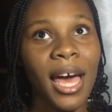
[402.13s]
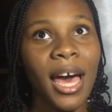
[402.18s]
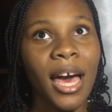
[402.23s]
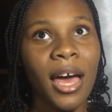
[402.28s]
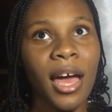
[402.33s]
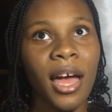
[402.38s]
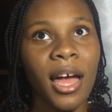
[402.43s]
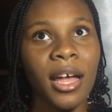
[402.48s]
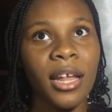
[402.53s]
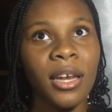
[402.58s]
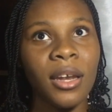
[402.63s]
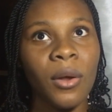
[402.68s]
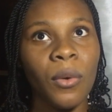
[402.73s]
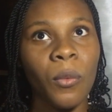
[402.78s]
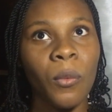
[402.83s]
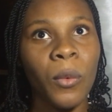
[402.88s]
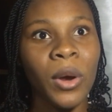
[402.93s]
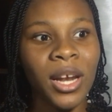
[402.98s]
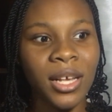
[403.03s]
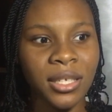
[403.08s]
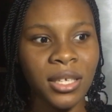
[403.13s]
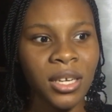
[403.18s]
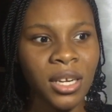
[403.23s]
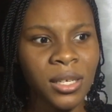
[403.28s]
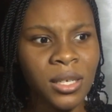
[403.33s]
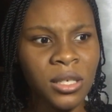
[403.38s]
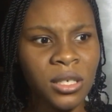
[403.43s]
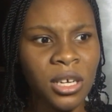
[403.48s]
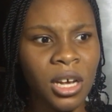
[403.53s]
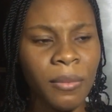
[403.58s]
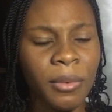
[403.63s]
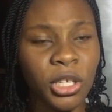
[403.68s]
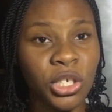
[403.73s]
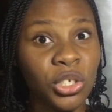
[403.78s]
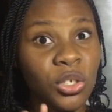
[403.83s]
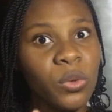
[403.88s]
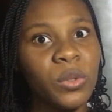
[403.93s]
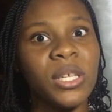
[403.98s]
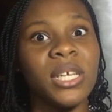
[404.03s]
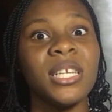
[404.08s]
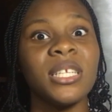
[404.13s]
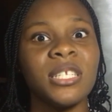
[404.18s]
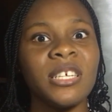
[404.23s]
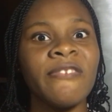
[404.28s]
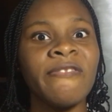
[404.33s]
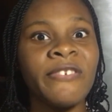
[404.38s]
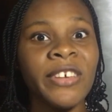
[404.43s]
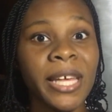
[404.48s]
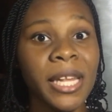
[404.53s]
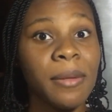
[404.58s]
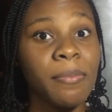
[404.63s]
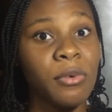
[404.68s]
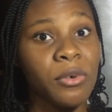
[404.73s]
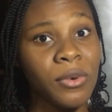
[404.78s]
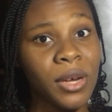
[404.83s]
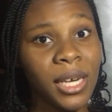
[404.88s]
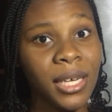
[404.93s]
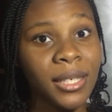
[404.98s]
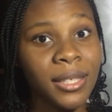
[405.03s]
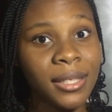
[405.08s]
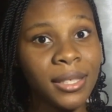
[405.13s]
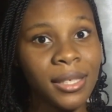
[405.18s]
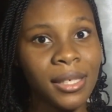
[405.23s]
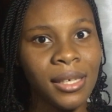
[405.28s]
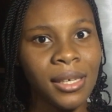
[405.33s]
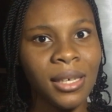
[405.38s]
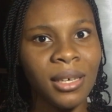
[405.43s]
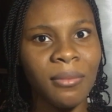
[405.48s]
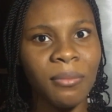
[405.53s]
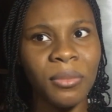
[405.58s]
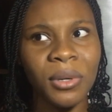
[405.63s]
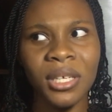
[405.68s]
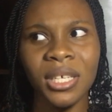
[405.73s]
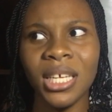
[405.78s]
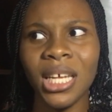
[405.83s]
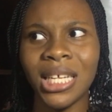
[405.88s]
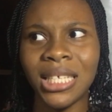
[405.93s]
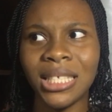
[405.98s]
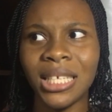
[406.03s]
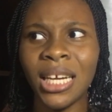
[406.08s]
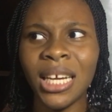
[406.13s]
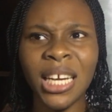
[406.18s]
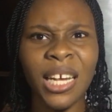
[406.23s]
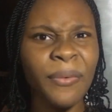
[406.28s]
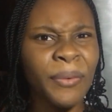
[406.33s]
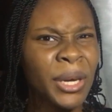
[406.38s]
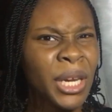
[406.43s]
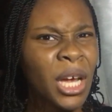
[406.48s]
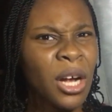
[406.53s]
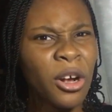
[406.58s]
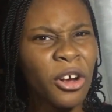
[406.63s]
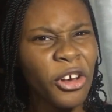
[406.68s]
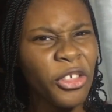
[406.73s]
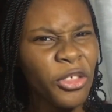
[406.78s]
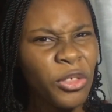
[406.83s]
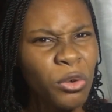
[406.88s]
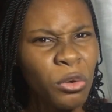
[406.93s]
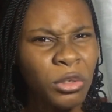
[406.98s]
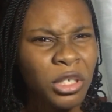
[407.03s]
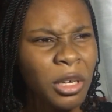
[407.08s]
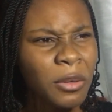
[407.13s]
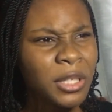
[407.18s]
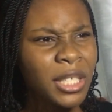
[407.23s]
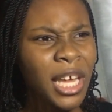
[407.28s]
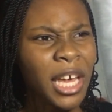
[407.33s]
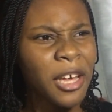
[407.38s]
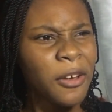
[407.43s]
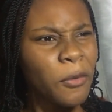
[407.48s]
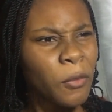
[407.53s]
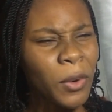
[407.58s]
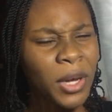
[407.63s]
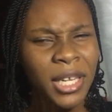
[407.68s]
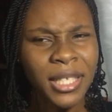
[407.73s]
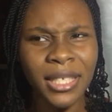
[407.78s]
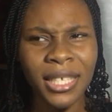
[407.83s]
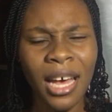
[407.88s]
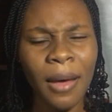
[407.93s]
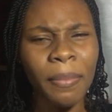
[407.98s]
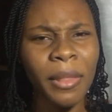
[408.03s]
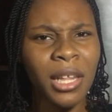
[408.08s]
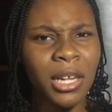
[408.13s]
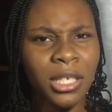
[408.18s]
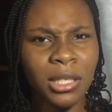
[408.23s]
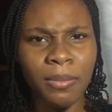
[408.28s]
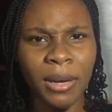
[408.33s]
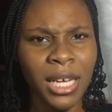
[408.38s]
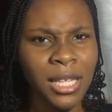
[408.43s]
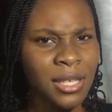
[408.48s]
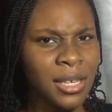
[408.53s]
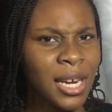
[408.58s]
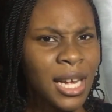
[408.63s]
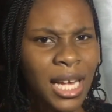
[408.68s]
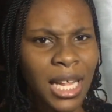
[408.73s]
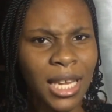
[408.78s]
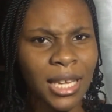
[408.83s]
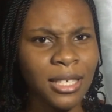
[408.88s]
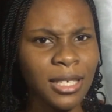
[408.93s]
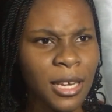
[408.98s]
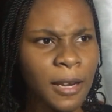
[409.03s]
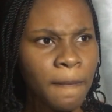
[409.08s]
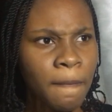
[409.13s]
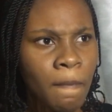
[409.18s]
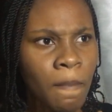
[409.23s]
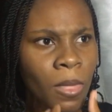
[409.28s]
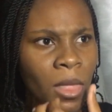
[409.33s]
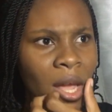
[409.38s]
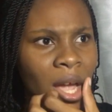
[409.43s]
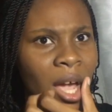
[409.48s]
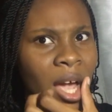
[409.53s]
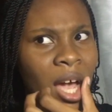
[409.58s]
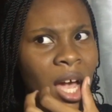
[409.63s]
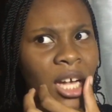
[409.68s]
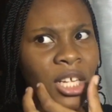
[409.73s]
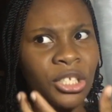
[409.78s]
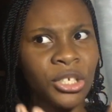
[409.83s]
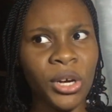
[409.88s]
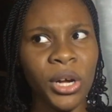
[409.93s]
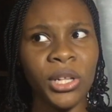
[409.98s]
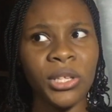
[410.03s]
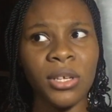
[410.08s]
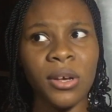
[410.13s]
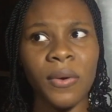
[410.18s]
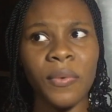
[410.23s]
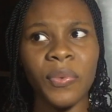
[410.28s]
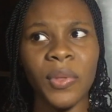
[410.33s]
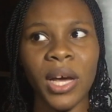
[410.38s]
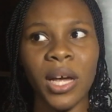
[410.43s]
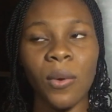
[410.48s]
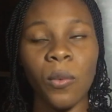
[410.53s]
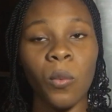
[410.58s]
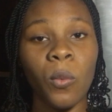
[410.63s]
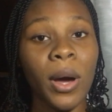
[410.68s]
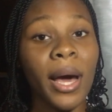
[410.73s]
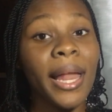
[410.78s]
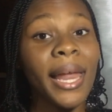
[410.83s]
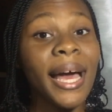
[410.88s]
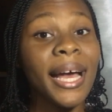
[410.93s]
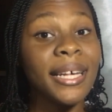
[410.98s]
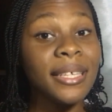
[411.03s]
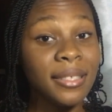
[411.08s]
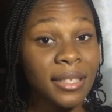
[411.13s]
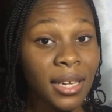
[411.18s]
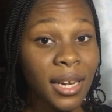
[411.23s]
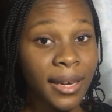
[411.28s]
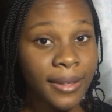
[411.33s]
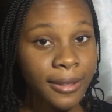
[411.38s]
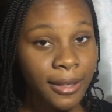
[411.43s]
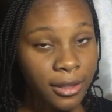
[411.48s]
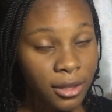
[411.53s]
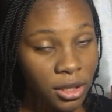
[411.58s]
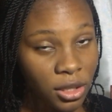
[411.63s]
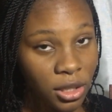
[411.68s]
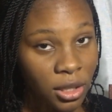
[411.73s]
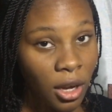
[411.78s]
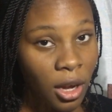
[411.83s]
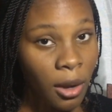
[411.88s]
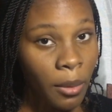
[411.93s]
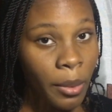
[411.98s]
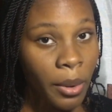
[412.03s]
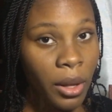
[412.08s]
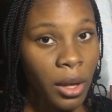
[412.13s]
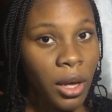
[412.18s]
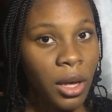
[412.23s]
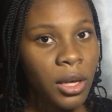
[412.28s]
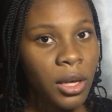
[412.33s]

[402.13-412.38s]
and when I select the job, it shows that it's available, right? But yes, it never did go through. So I was like, what is happening? Is my internet glitching? Turns out that while I selected the job,